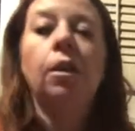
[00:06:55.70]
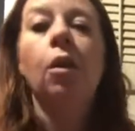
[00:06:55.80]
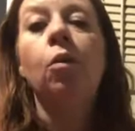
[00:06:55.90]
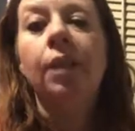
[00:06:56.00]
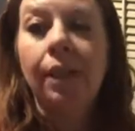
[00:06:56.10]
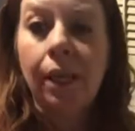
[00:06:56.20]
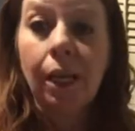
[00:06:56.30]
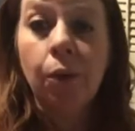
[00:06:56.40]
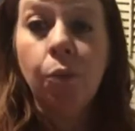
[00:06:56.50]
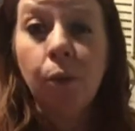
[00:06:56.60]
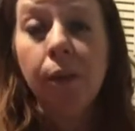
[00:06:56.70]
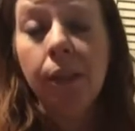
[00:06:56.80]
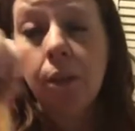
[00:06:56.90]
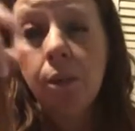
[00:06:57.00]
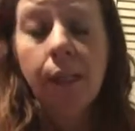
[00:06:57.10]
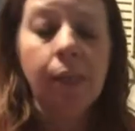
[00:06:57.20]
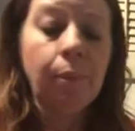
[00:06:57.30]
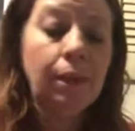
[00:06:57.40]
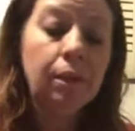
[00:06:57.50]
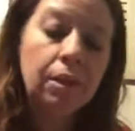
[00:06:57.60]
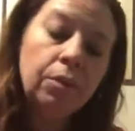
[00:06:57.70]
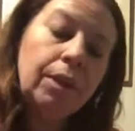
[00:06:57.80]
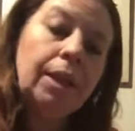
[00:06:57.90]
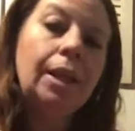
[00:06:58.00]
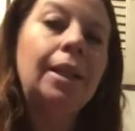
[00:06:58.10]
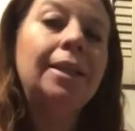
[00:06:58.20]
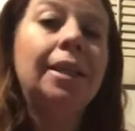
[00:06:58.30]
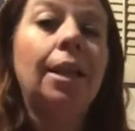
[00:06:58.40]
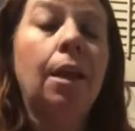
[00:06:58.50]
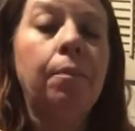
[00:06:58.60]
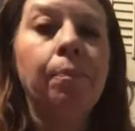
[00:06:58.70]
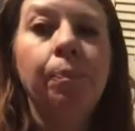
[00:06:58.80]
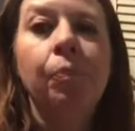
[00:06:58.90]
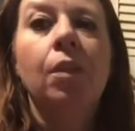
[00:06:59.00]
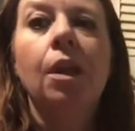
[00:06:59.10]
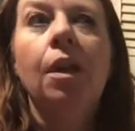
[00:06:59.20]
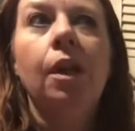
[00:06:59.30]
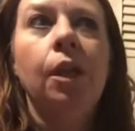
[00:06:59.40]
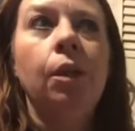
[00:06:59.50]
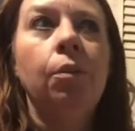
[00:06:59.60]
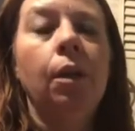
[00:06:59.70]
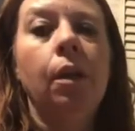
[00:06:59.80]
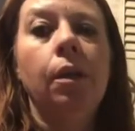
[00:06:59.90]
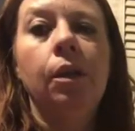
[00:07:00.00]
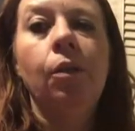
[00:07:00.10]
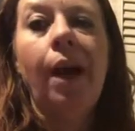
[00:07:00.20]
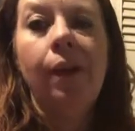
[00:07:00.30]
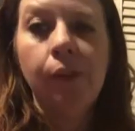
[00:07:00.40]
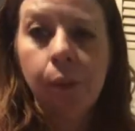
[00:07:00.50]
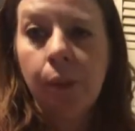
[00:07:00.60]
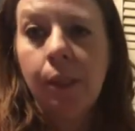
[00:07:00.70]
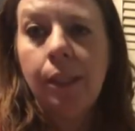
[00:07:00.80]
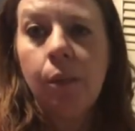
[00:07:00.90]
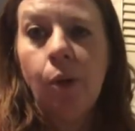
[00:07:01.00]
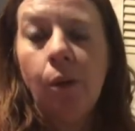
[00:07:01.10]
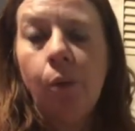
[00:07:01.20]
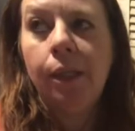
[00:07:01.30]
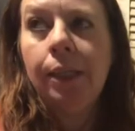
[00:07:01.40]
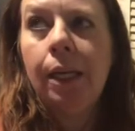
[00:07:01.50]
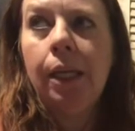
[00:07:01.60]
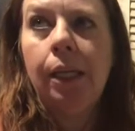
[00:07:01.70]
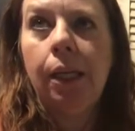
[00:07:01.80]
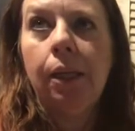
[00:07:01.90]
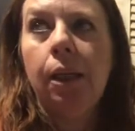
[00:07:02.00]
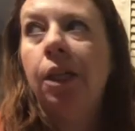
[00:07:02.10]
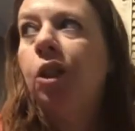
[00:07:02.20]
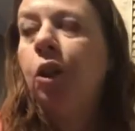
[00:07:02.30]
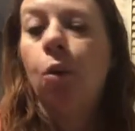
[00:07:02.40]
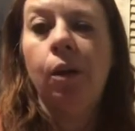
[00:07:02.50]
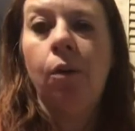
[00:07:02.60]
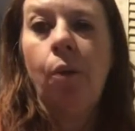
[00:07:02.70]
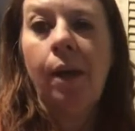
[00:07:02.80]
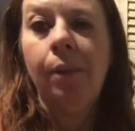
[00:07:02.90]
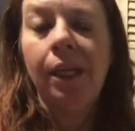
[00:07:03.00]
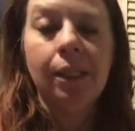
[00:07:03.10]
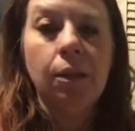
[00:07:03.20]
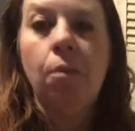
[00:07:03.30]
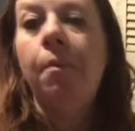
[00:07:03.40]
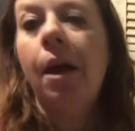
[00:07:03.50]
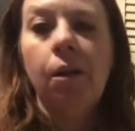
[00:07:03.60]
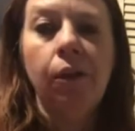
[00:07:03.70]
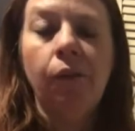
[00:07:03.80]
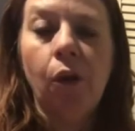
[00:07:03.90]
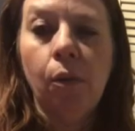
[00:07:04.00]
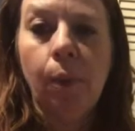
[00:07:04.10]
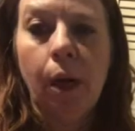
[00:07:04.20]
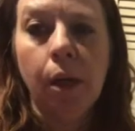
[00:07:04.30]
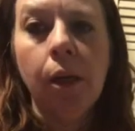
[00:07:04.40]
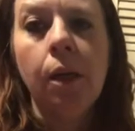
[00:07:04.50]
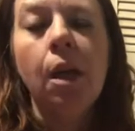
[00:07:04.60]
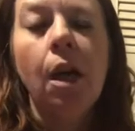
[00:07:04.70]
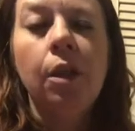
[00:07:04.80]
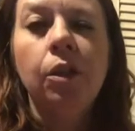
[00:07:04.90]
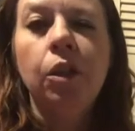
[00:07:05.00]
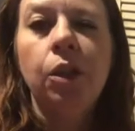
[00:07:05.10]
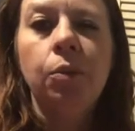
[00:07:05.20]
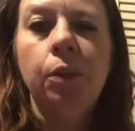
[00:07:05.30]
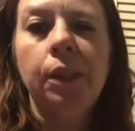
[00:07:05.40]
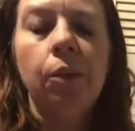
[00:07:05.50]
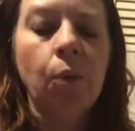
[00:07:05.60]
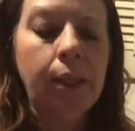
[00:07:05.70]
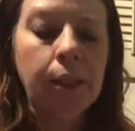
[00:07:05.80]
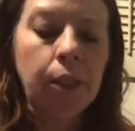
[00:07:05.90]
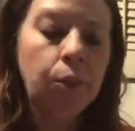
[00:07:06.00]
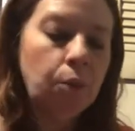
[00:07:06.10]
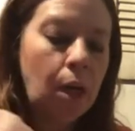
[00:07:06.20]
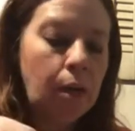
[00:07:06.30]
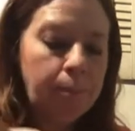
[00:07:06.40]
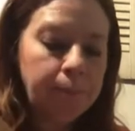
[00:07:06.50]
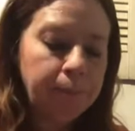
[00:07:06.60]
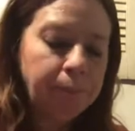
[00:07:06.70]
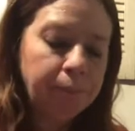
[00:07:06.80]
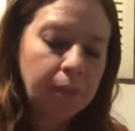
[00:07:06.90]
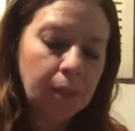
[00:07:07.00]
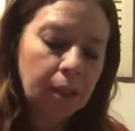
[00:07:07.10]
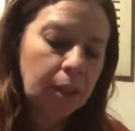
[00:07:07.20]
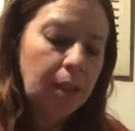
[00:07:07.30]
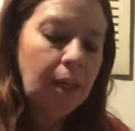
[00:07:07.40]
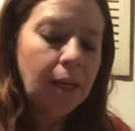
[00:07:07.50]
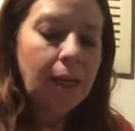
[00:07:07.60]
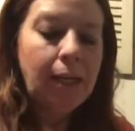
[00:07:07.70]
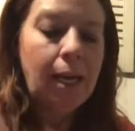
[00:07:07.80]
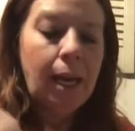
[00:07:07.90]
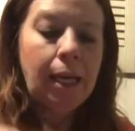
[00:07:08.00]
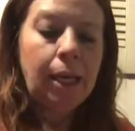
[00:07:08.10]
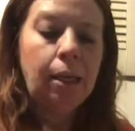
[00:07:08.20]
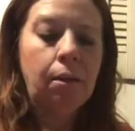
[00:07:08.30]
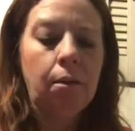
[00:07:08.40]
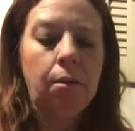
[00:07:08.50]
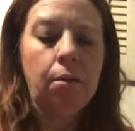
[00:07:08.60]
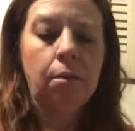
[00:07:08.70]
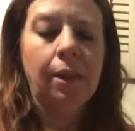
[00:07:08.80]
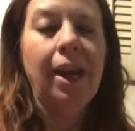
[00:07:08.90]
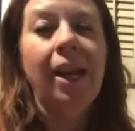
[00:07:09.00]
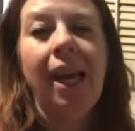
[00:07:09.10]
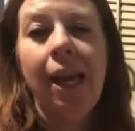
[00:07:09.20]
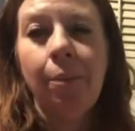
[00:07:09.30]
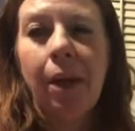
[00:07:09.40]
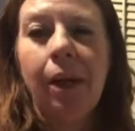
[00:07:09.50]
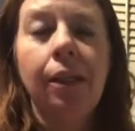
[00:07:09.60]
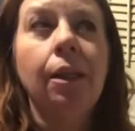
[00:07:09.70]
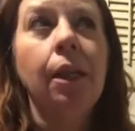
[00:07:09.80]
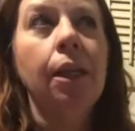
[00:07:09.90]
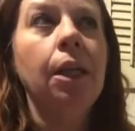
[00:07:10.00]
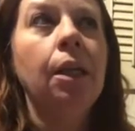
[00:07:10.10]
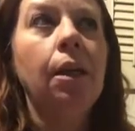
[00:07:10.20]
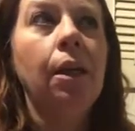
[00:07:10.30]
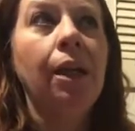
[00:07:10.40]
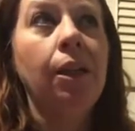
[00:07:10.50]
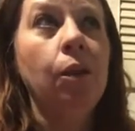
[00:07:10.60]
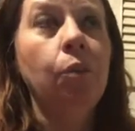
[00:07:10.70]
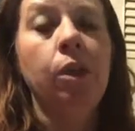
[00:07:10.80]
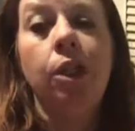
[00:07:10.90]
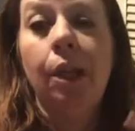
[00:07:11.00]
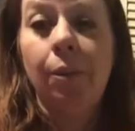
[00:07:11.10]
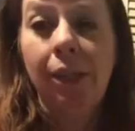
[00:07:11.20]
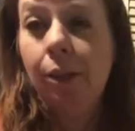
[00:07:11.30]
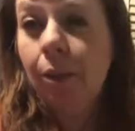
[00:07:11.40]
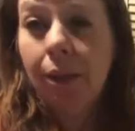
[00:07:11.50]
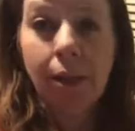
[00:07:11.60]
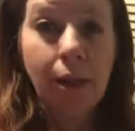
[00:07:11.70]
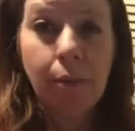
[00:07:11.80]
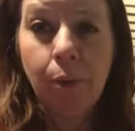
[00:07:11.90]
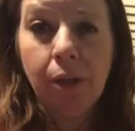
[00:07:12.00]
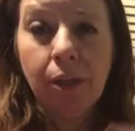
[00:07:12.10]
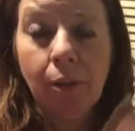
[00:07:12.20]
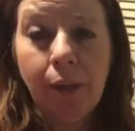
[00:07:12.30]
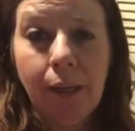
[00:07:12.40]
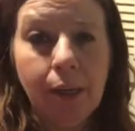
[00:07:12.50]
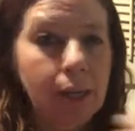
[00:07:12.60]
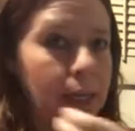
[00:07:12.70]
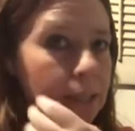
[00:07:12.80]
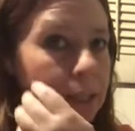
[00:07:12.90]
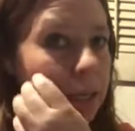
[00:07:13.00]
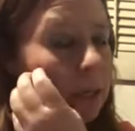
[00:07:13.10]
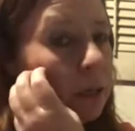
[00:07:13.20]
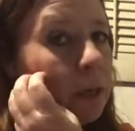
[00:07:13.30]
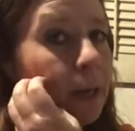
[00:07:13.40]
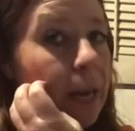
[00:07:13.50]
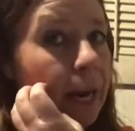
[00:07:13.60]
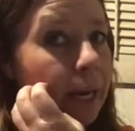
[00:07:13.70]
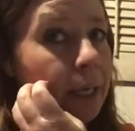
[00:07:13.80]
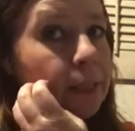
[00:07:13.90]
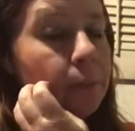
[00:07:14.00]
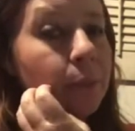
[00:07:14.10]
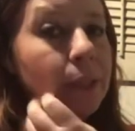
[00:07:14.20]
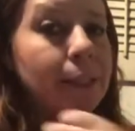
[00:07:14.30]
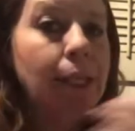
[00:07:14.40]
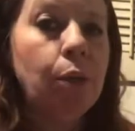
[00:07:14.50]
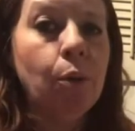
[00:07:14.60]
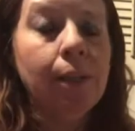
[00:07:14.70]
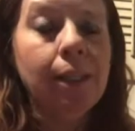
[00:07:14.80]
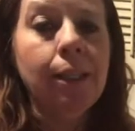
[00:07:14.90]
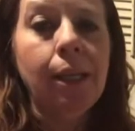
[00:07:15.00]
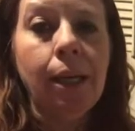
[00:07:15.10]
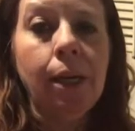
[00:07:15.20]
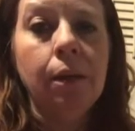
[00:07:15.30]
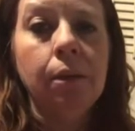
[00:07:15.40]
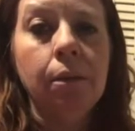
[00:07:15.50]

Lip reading: The only thing I really don't like about this wreath is that you have to put it somewhere it's not going to get like soaking wet because it'll melt and fall apart. So you really want to kind of hang it, like I hang mine like in the woodshed because we get a lot of birds going in and out of there, and plus they know it's there.